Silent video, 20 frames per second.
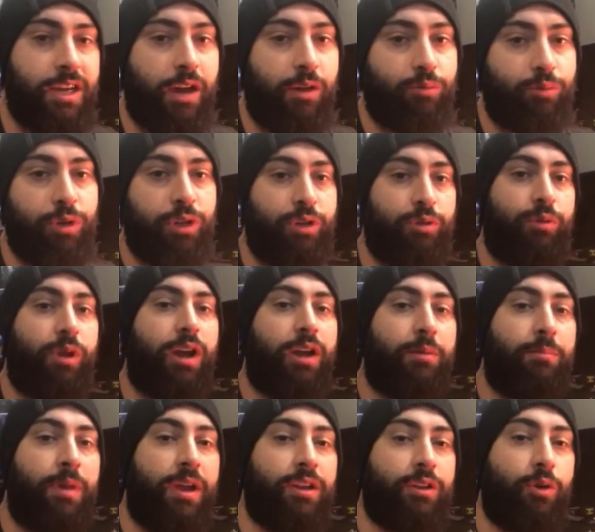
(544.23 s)
I really
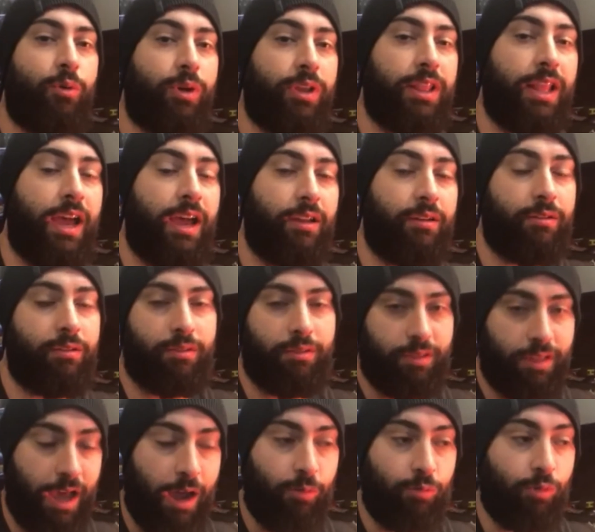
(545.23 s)
recommend going
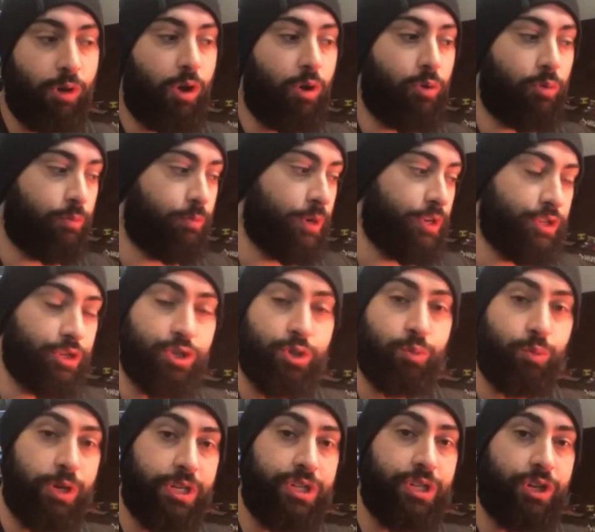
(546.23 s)
that route by just
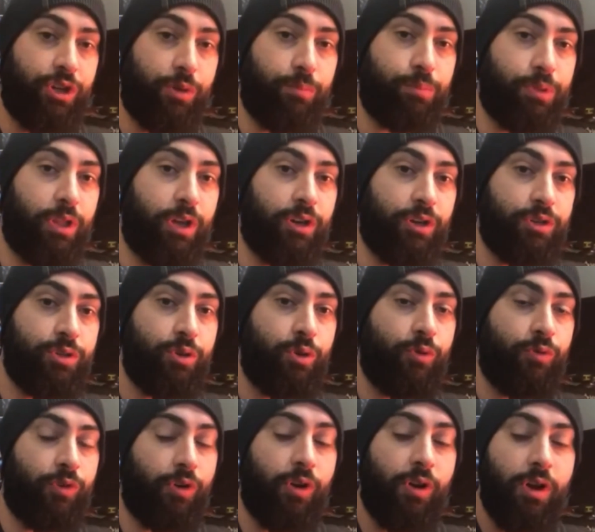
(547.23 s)
switching your plugs
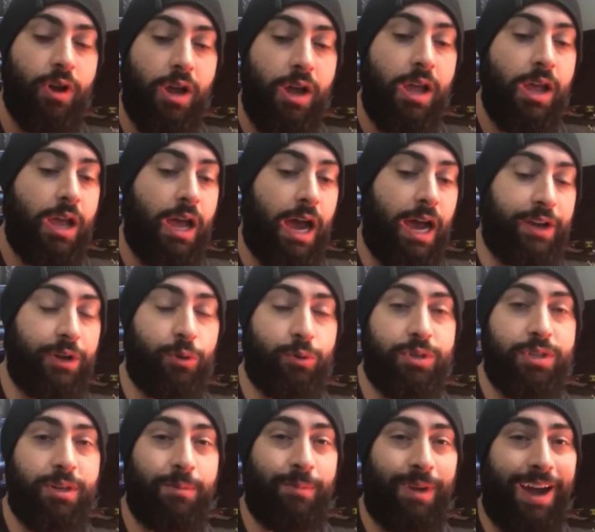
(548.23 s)
over. I know
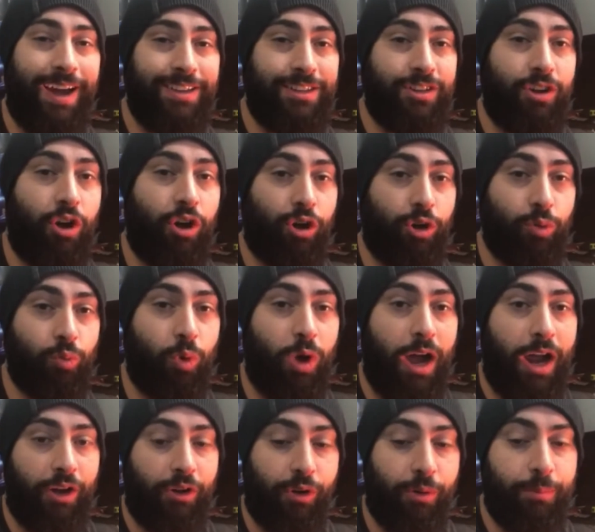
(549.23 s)
some guys
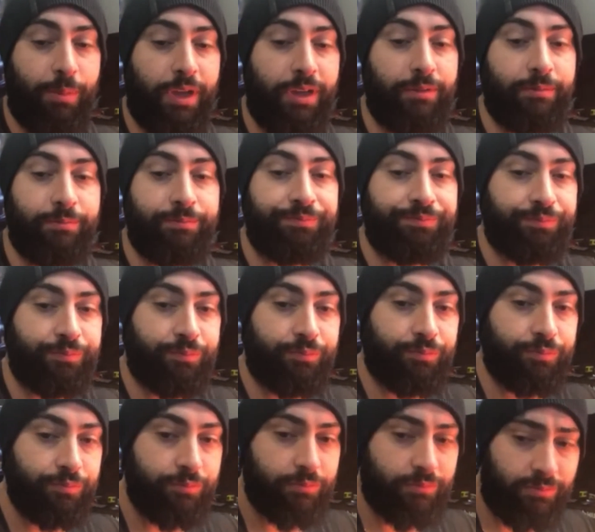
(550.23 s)
hardwire them in
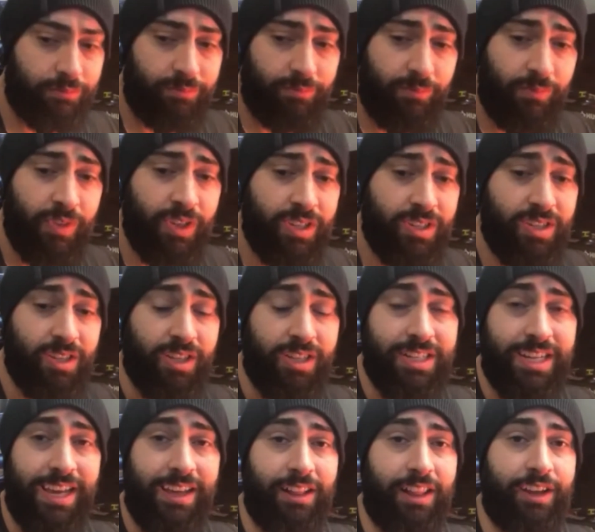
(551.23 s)
to the
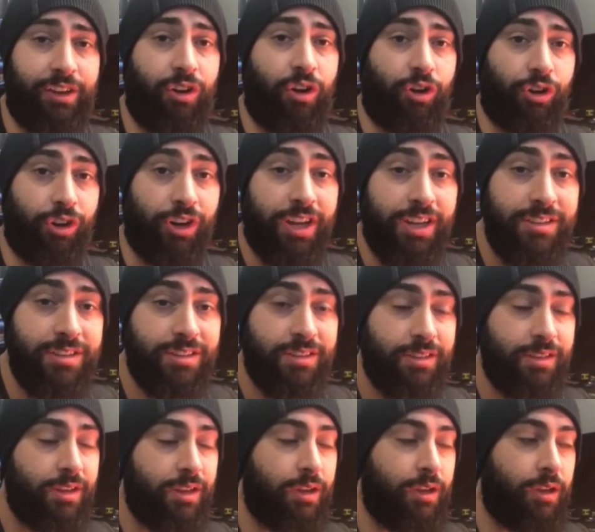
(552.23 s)
taillight harness,
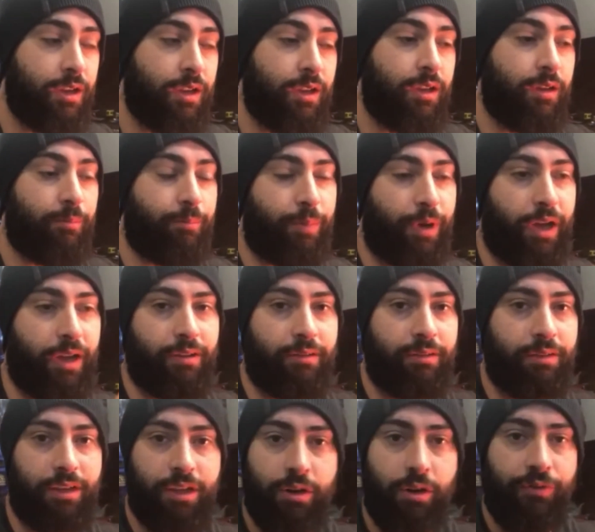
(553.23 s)

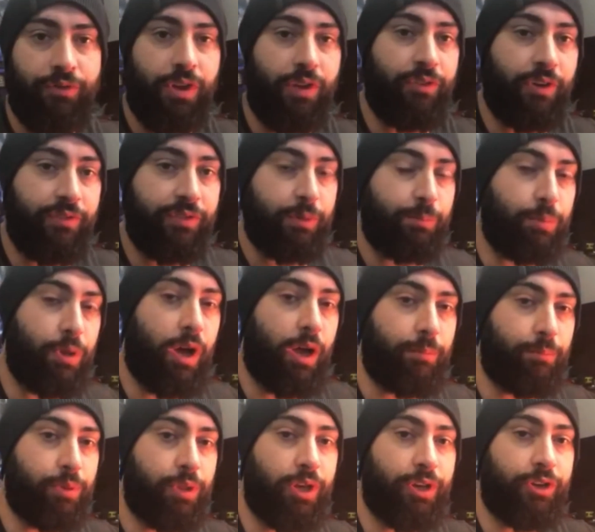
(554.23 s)
but if you ever have to
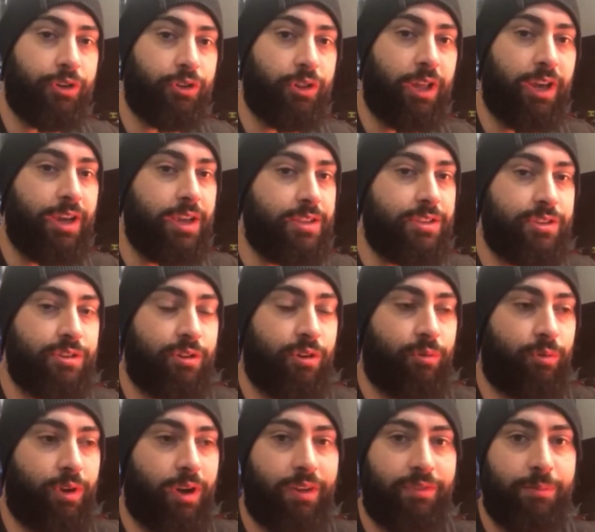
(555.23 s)
unplug your lights, you don't
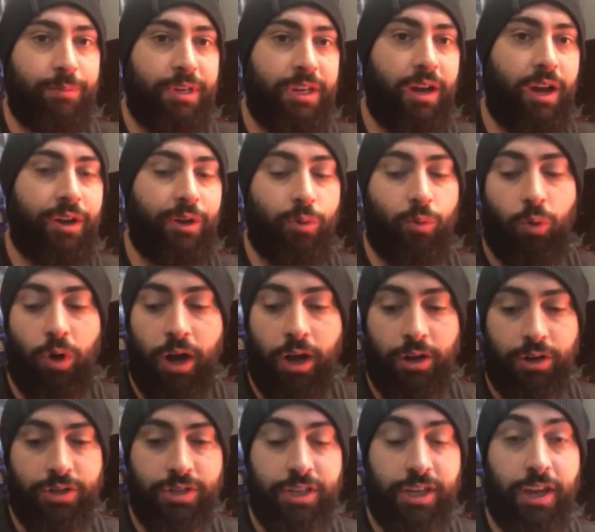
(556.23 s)
want to have to be cutting
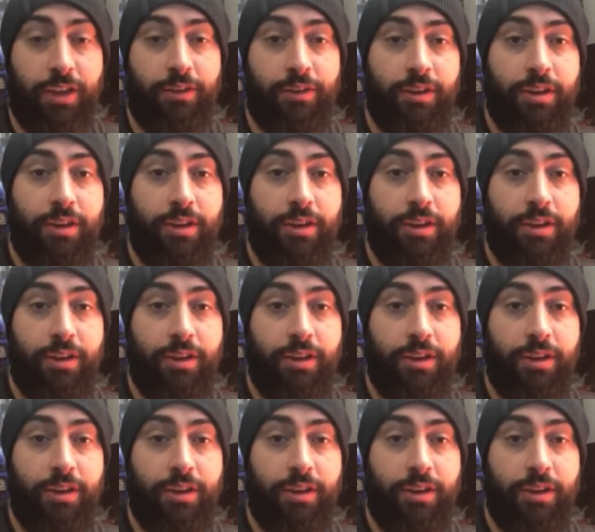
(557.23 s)
wires again.